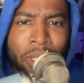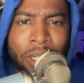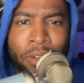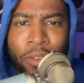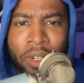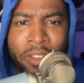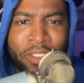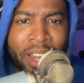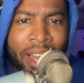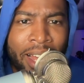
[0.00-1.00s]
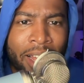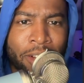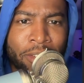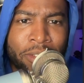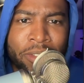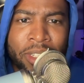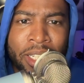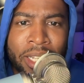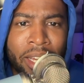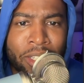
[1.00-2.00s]
45.
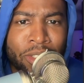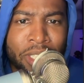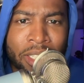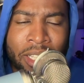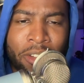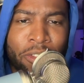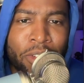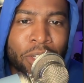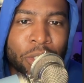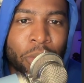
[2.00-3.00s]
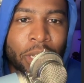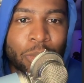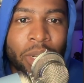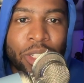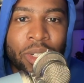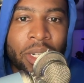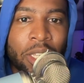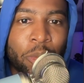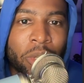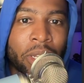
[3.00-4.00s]
Electric, that fluctuates, but I try to
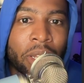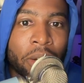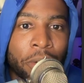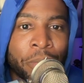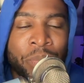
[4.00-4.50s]
keep it low.